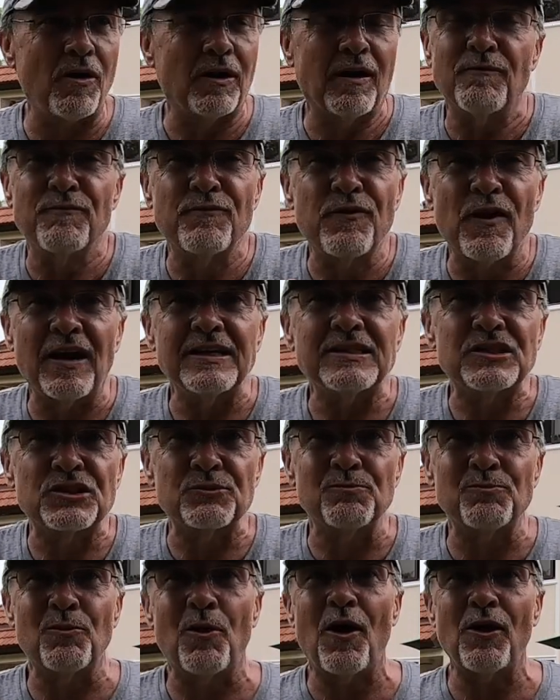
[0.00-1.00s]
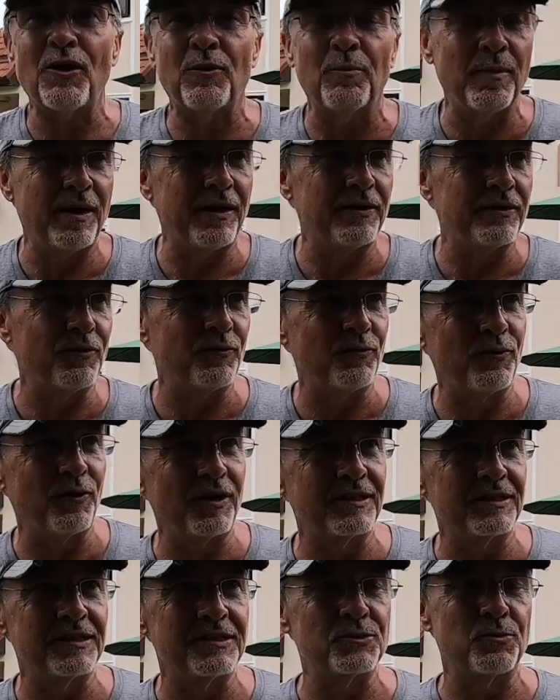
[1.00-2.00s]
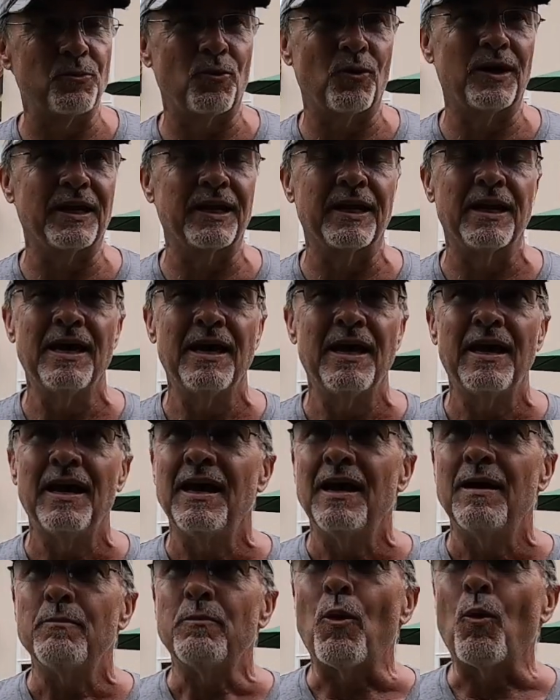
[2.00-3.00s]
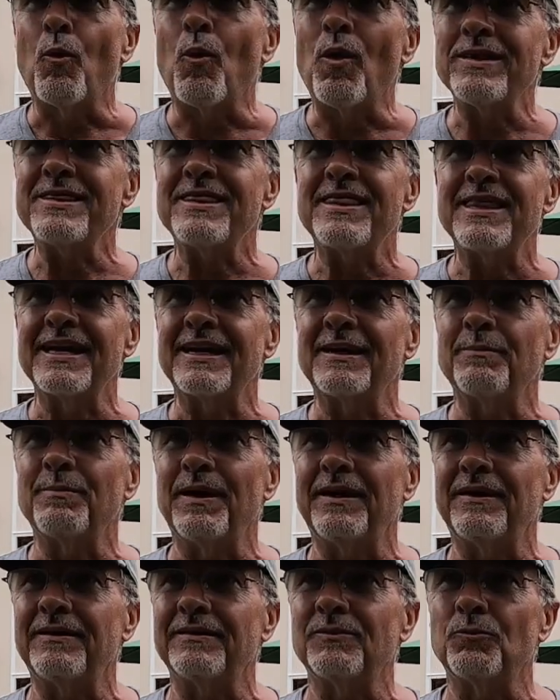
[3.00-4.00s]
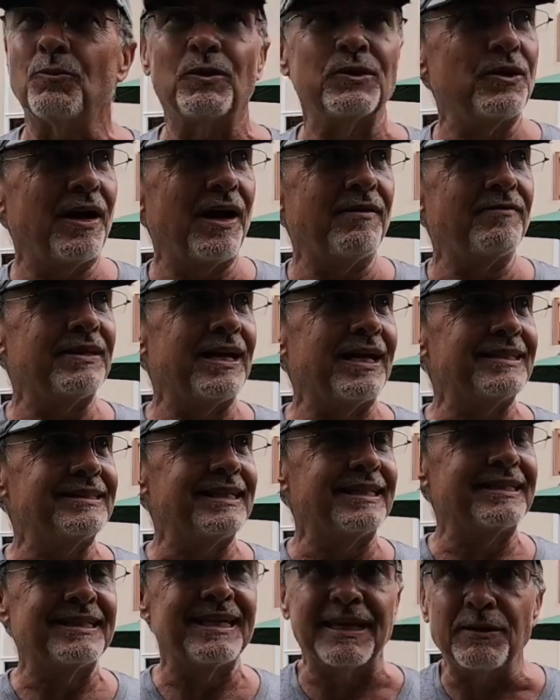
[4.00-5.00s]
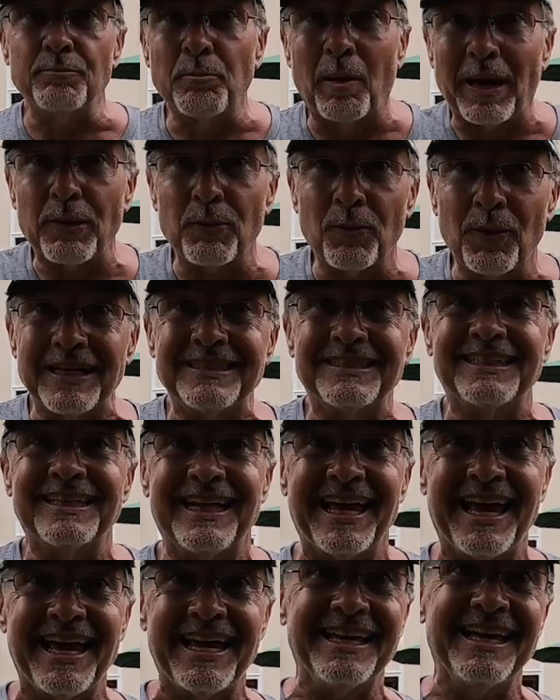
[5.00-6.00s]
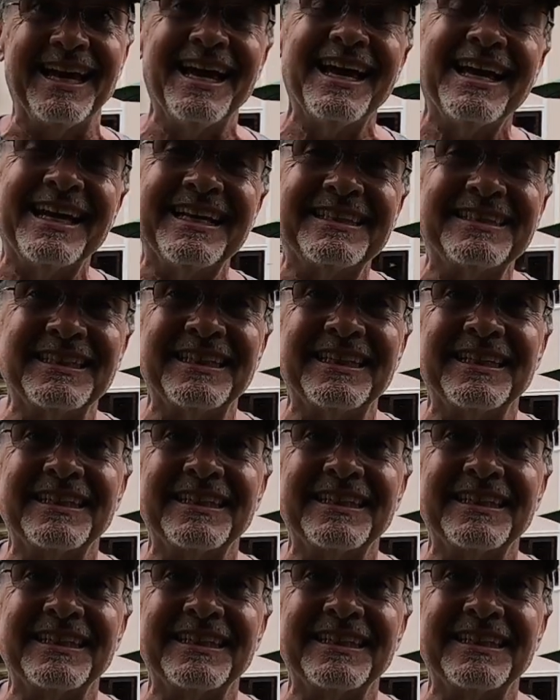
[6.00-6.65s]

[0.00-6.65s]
very small amount of work this morning. But one thing about when you have a nice day today, by the way, today it's an